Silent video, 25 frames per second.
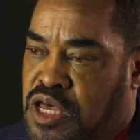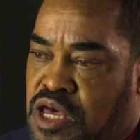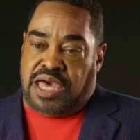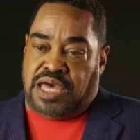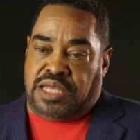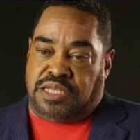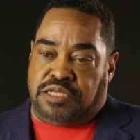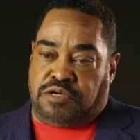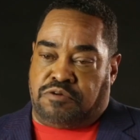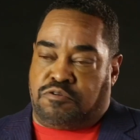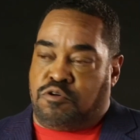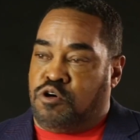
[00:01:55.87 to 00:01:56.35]

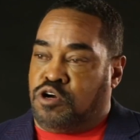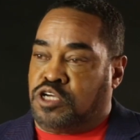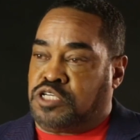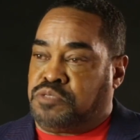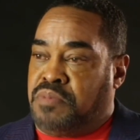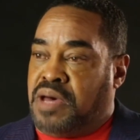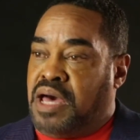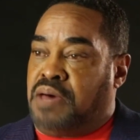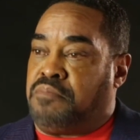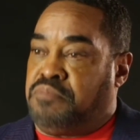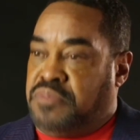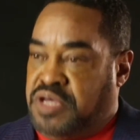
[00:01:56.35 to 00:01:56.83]
And of
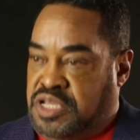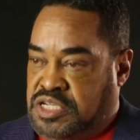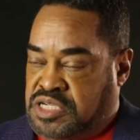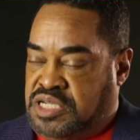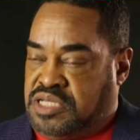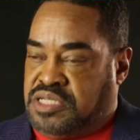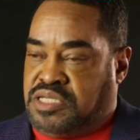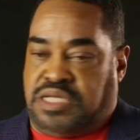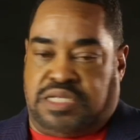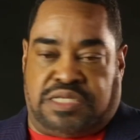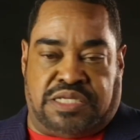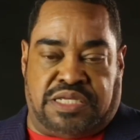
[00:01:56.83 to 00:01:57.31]
course, my
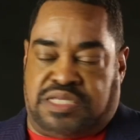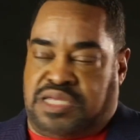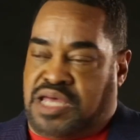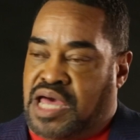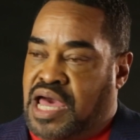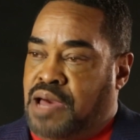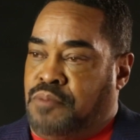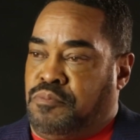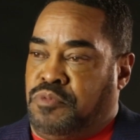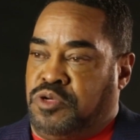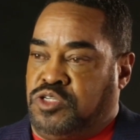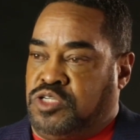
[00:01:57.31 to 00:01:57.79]
mission at the
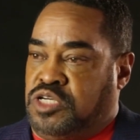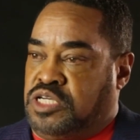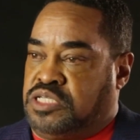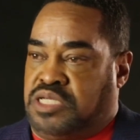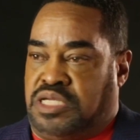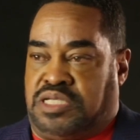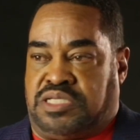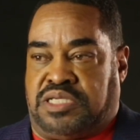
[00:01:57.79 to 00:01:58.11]
time was just